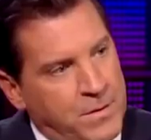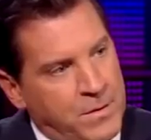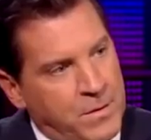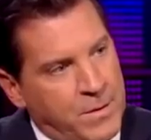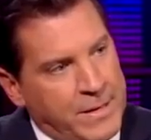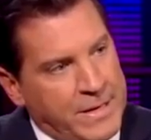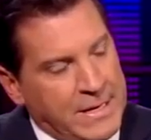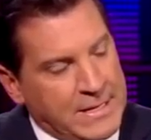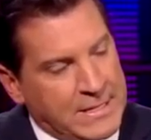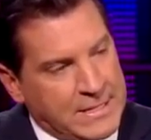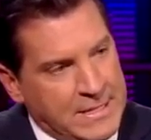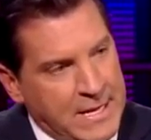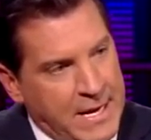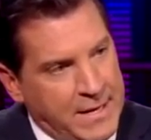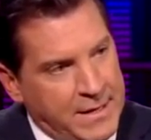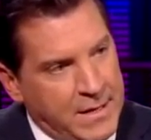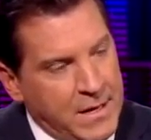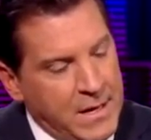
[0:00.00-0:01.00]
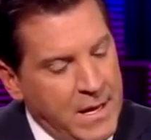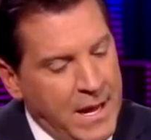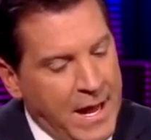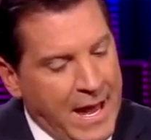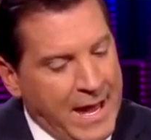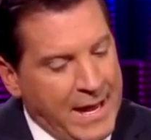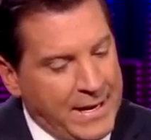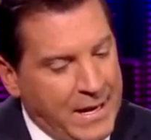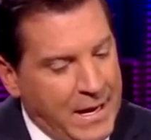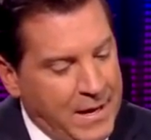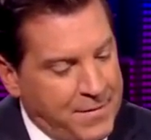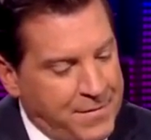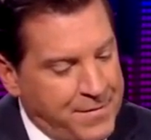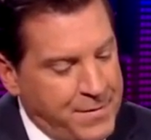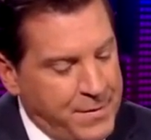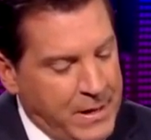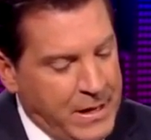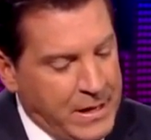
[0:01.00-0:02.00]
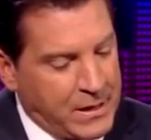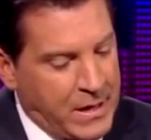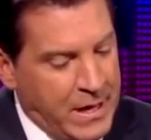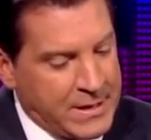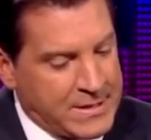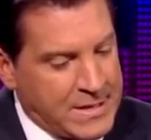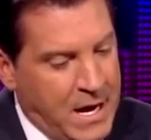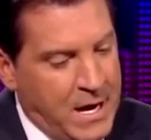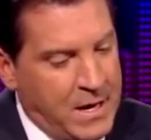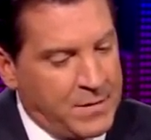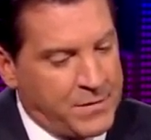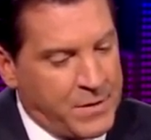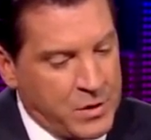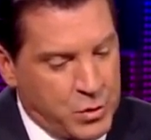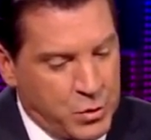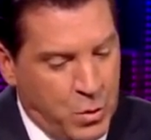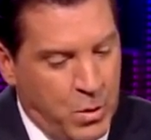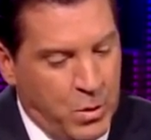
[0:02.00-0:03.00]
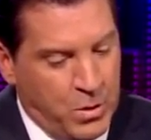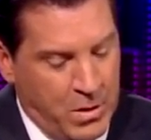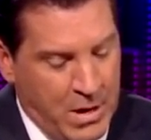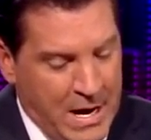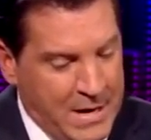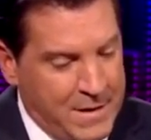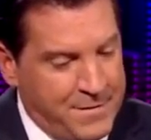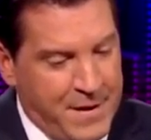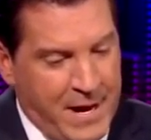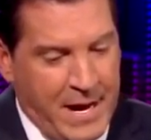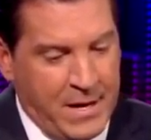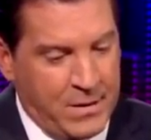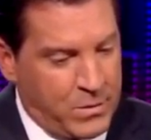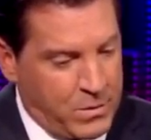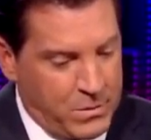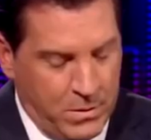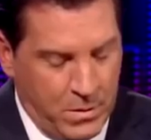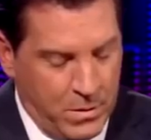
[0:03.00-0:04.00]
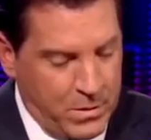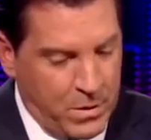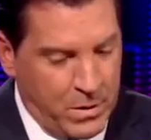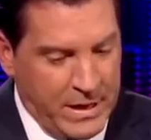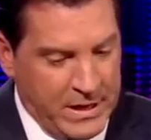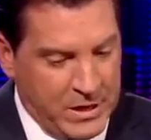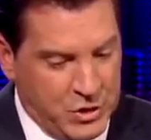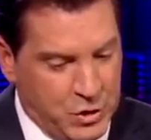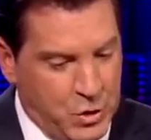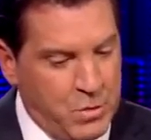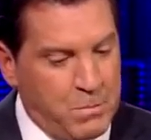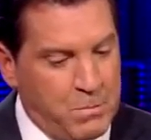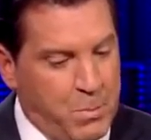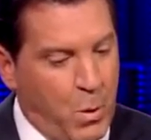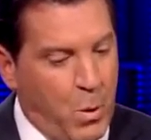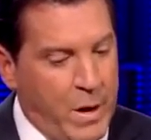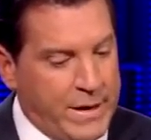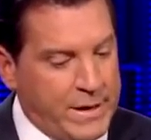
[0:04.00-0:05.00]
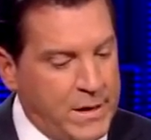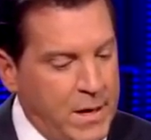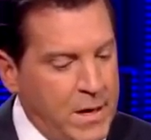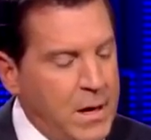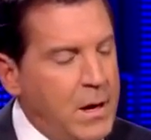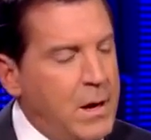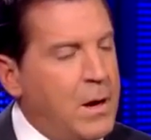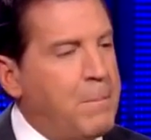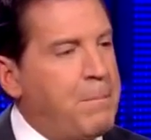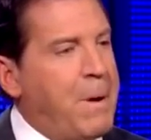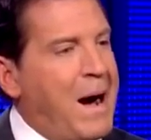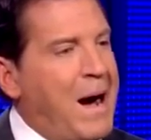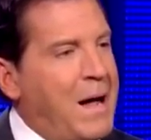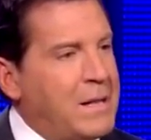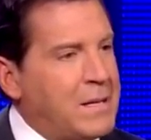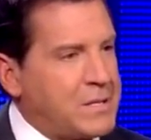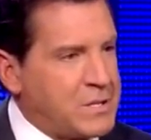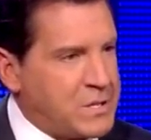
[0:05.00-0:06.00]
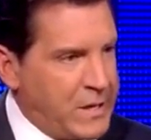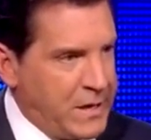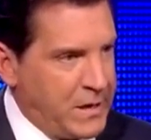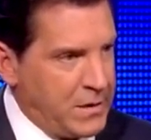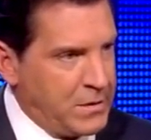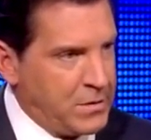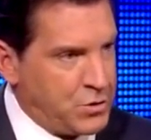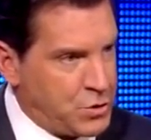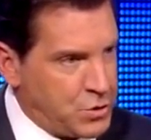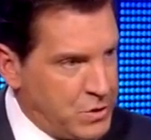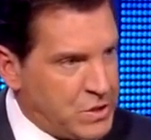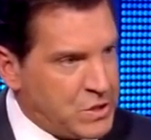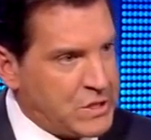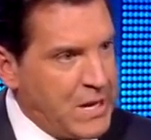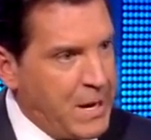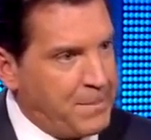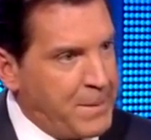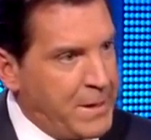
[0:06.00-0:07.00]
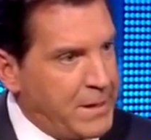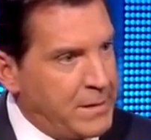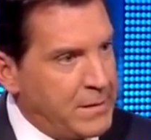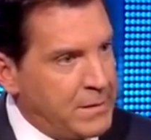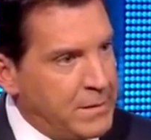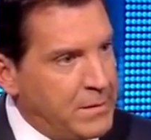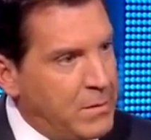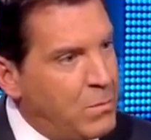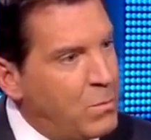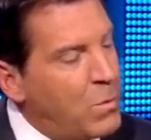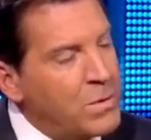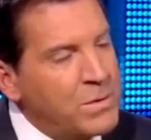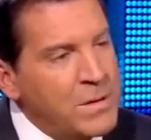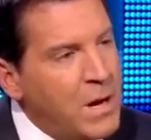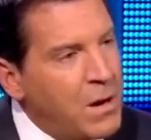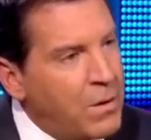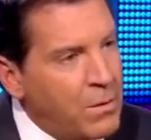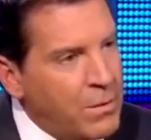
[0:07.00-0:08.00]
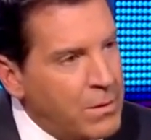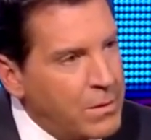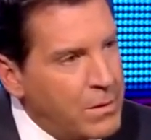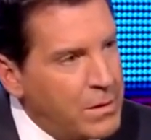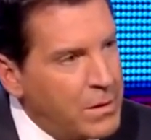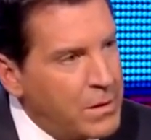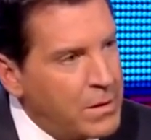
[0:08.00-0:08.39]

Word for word: further and he said, and if it gets out of control or out of hand or, or, or at a certain point, policy should step in. Well, no.